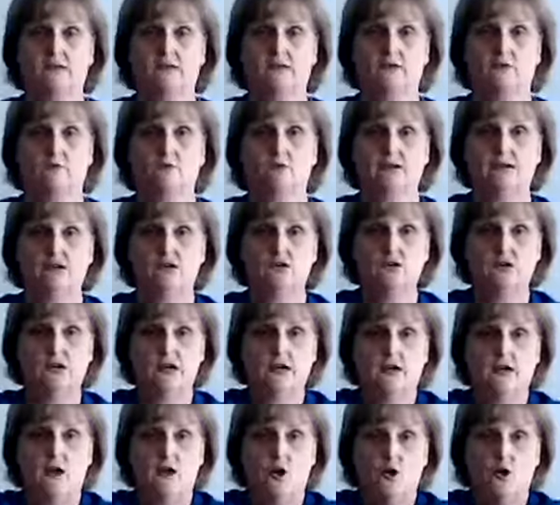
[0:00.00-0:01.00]

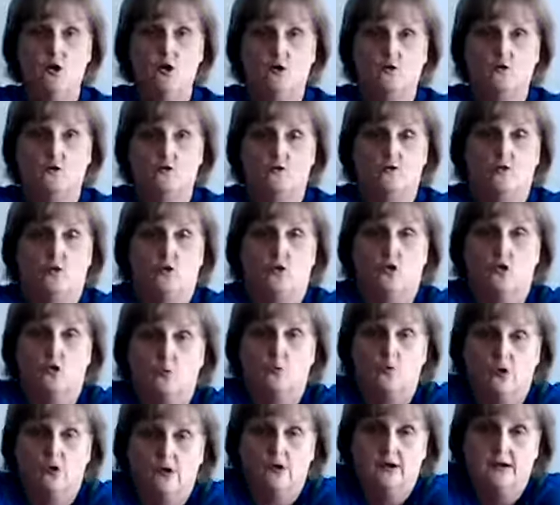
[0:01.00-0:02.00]
Reaching
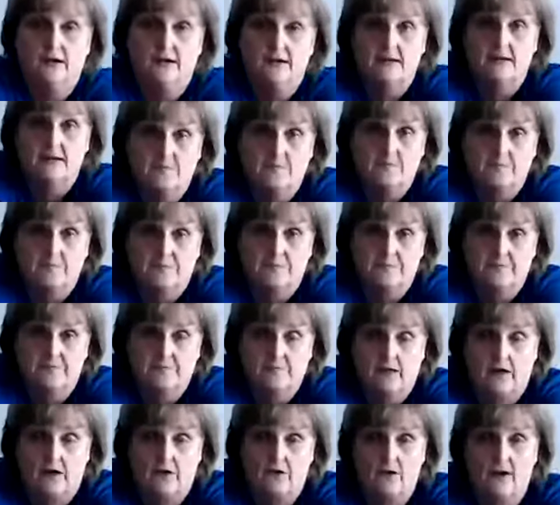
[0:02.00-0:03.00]
forward,
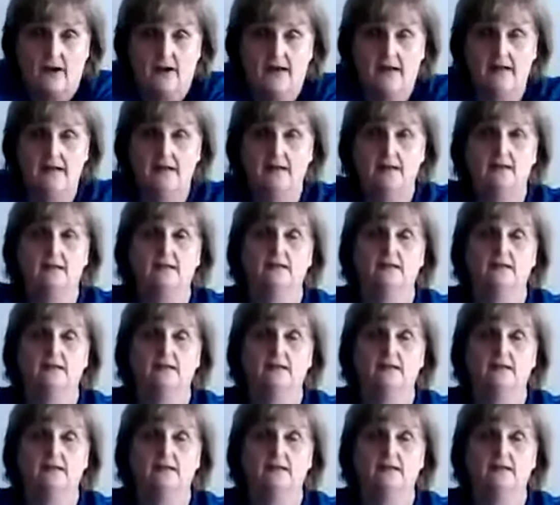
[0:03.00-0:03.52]
all right?